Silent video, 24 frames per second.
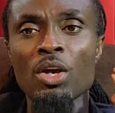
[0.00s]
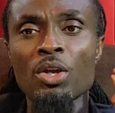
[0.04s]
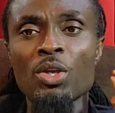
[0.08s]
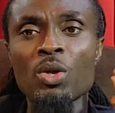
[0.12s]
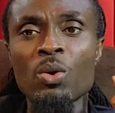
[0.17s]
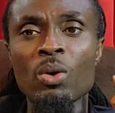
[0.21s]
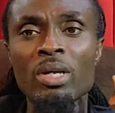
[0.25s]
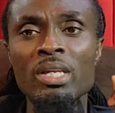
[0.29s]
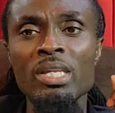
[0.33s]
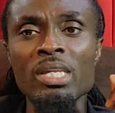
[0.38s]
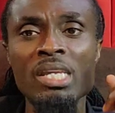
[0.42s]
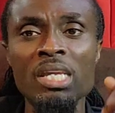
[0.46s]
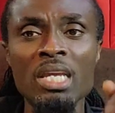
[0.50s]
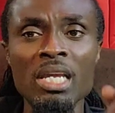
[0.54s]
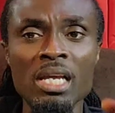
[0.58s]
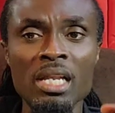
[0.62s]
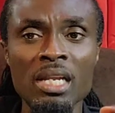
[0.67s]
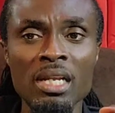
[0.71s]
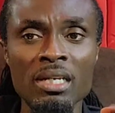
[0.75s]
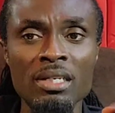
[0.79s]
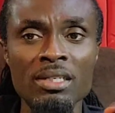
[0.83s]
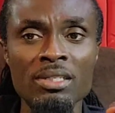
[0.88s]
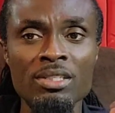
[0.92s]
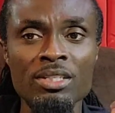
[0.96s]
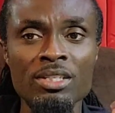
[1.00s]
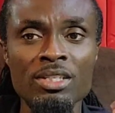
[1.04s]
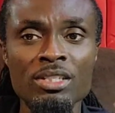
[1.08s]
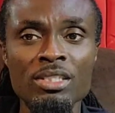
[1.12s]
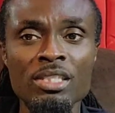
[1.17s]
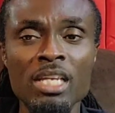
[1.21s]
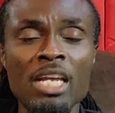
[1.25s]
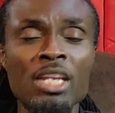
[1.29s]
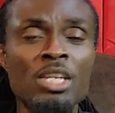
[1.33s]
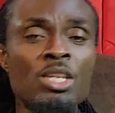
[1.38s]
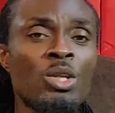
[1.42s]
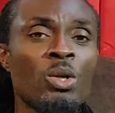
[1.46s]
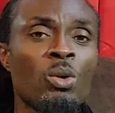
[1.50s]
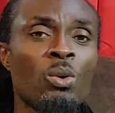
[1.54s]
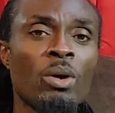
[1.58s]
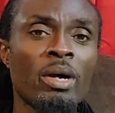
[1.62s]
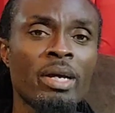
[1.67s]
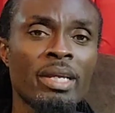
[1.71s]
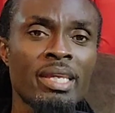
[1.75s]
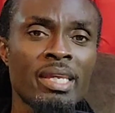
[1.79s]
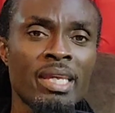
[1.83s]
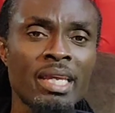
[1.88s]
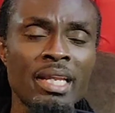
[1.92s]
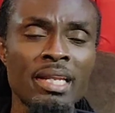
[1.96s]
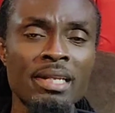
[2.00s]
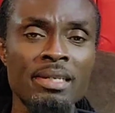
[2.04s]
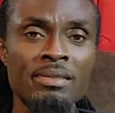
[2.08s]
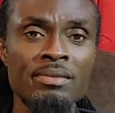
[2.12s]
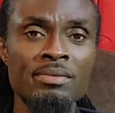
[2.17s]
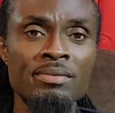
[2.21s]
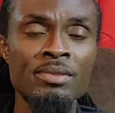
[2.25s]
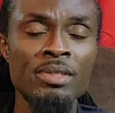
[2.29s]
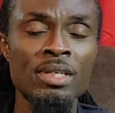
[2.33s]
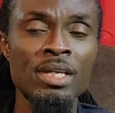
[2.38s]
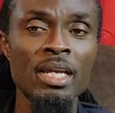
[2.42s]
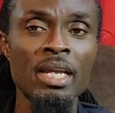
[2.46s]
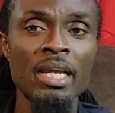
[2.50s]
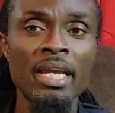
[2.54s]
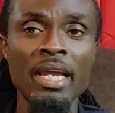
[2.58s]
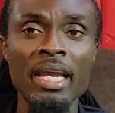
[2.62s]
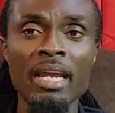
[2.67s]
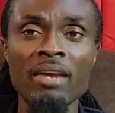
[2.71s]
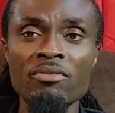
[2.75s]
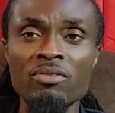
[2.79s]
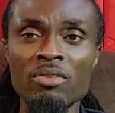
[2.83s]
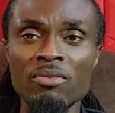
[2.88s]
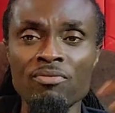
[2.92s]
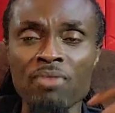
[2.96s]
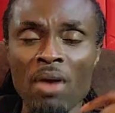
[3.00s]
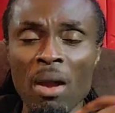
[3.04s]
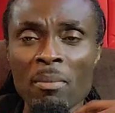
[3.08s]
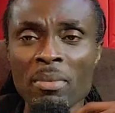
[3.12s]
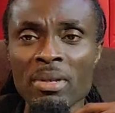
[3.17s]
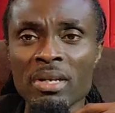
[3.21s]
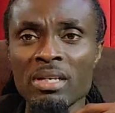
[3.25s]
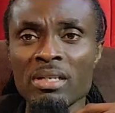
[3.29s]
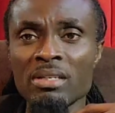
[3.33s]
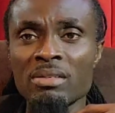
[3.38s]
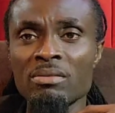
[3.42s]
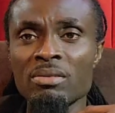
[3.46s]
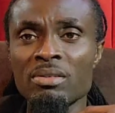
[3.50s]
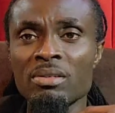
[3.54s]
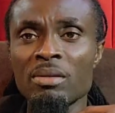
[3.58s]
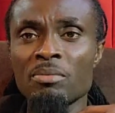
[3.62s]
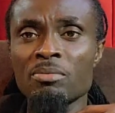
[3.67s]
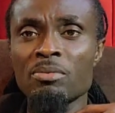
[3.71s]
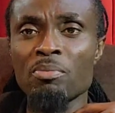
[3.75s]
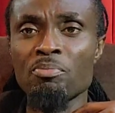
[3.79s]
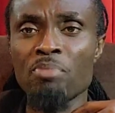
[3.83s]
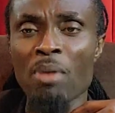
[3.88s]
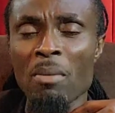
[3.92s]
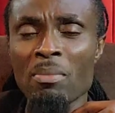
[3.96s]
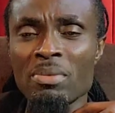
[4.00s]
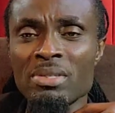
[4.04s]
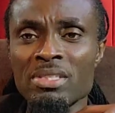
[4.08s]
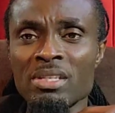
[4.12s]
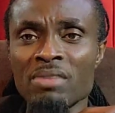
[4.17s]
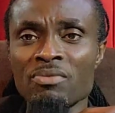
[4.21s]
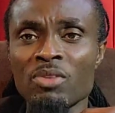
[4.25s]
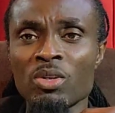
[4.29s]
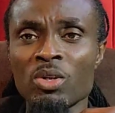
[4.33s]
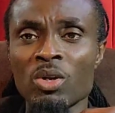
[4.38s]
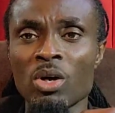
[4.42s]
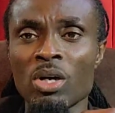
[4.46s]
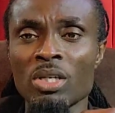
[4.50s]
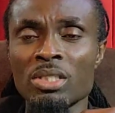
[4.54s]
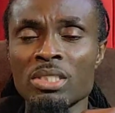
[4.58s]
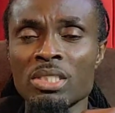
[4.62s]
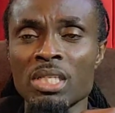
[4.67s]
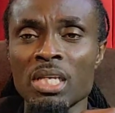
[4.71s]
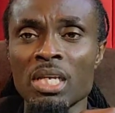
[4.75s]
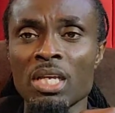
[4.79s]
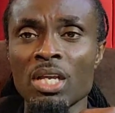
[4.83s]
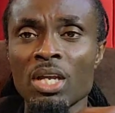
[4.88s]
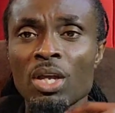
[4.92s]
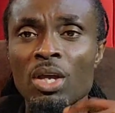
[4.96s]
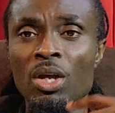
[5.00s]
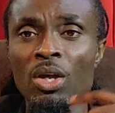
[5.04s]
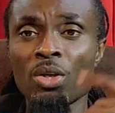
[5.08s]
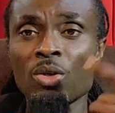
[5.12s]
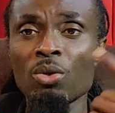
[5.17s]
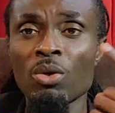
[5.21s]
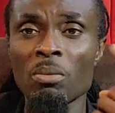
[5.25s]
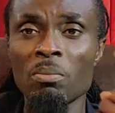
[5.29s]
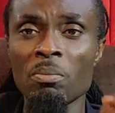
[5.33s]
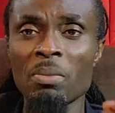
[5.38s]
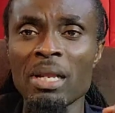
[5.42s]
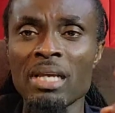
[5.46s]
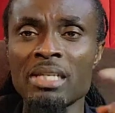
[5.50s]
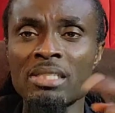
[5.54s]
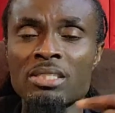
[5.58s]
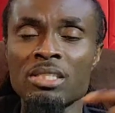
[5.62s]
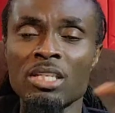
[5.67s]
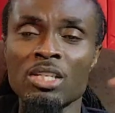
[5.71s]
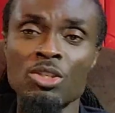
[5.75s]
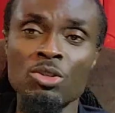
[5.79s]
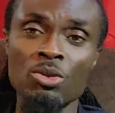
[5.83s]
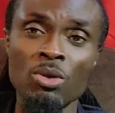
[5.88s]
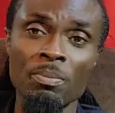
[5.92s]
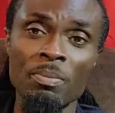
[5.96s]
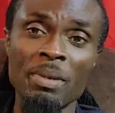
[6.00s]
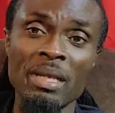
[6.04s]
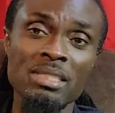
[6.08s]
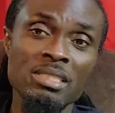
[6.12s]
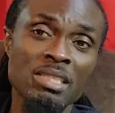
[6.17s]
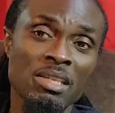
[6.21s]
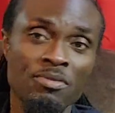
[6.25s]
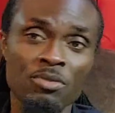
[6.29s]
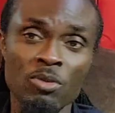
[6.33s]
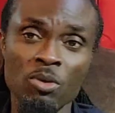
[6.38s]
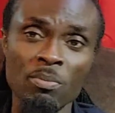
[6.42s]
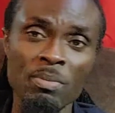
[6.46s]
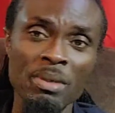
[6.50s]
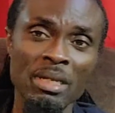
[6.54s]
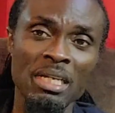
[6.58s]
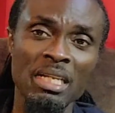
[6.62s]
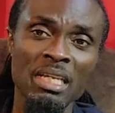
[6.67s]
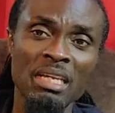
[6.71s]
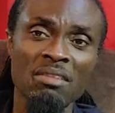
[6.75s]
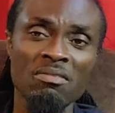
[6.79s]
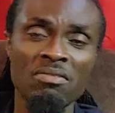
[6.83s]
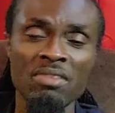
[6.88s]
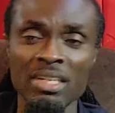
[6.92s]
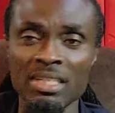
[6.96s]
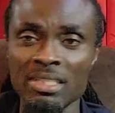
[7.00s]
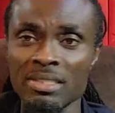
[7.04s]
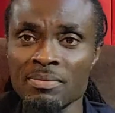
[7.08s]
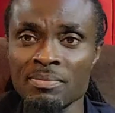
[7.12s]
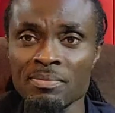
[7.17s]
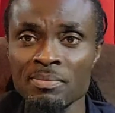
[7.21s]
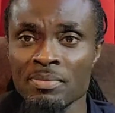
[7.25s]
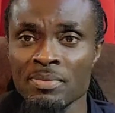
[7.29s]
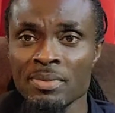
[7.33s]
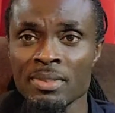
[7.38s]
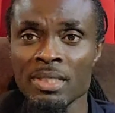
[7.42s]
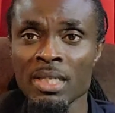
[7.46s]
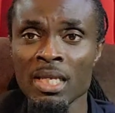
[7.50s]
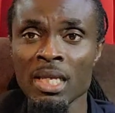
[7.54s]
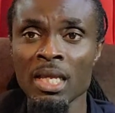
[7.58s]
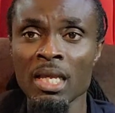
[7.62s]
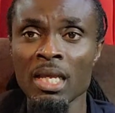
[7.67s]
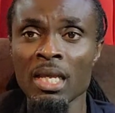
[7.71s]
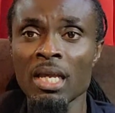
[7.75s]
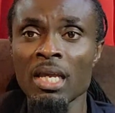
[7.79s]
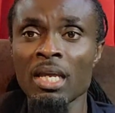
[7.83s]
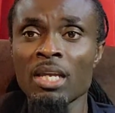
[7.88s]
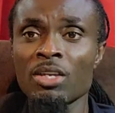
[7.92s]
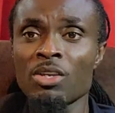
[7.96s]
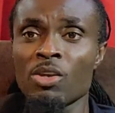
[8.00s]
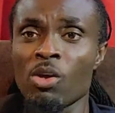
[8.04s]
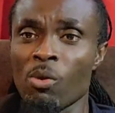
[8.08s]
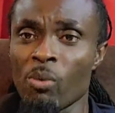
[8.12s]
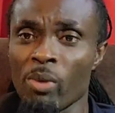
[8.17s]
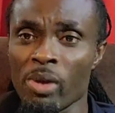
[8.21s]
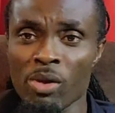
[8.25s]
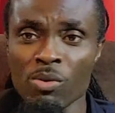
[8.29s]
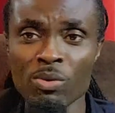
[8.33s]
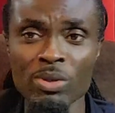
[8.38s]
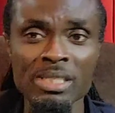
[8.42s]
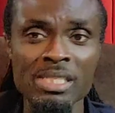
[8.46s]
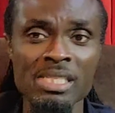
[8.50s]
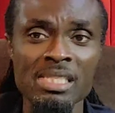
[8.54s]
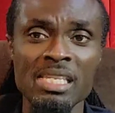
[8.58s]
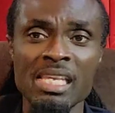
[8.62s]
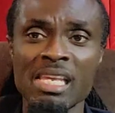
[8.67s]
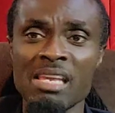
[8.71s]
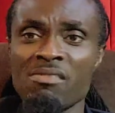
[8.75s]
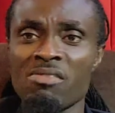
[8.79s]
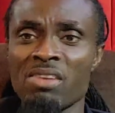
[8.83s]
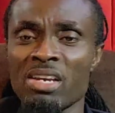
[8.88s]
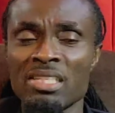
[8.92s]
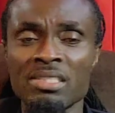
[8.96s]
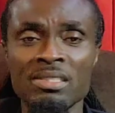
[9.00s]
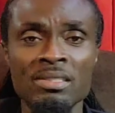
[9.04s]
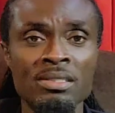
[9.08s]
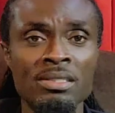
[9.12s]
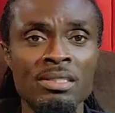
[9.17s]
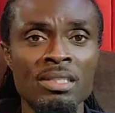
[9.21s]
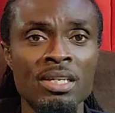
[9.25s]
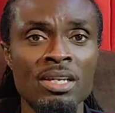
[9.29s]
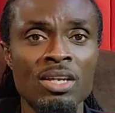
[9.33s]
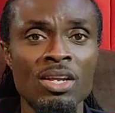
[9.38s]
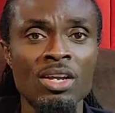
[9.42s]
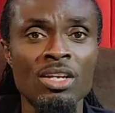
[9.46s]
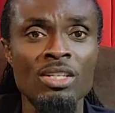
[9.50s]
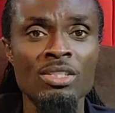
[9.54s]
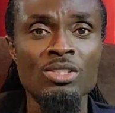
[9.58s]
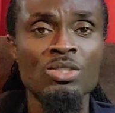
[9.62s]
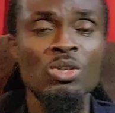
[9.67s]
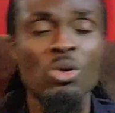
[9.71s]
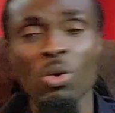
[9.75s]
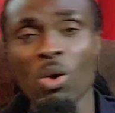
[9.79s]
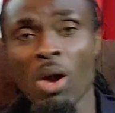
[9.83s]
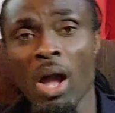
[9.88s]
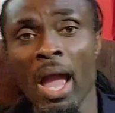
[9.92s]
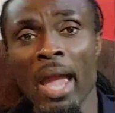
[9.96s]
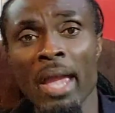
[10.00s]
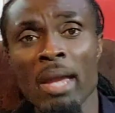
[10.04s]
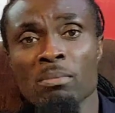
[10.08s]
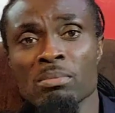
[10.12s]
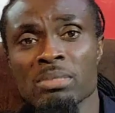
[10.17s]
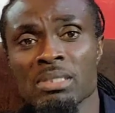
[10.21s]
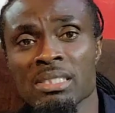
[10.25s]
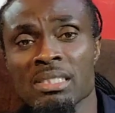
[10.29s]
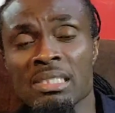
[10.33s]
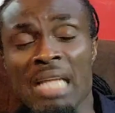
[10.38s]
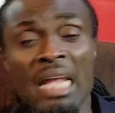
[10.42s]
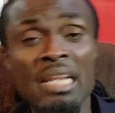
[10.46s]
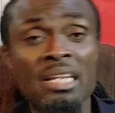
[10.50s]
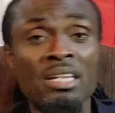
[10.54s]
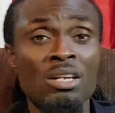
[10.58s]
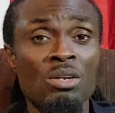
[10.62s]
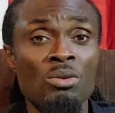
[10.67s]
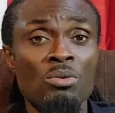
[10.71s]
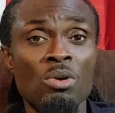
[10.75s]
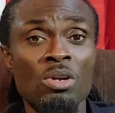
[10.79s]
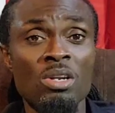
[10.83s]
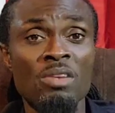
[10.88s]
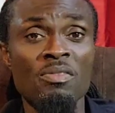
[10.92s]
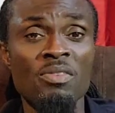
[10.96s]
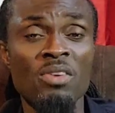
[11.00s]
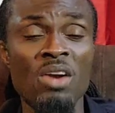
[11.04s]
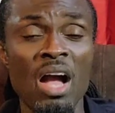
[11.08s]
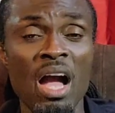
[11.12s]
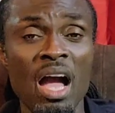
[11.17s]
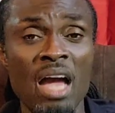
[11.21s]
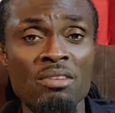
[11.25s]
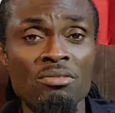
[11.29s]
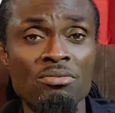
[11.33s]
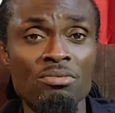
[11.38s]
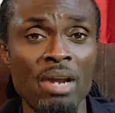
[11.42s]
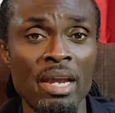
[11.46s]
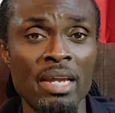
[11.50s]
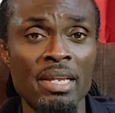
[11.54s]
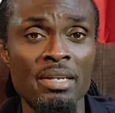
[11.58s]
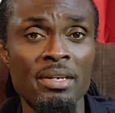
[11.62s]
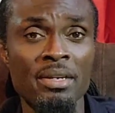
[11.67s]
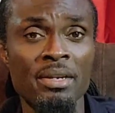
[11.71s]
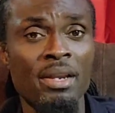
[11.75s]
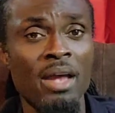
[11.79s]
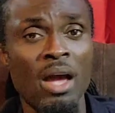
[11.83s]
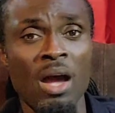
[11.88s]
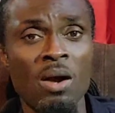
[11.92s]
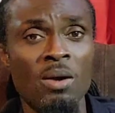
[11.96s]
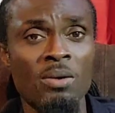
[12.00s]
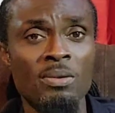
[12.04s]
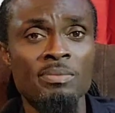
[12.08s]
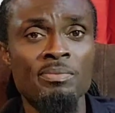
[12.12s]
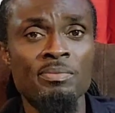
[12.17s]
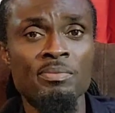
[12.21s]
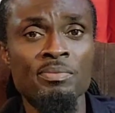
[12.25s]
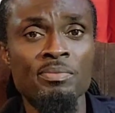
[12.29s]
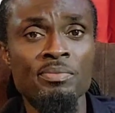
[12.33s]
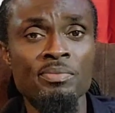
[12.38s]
you are healed, then you are healed. If the family, the promise of the Lord say you are blessed, and you are blessed. If you believe it, you will receive it. So I am standing in the word of God right now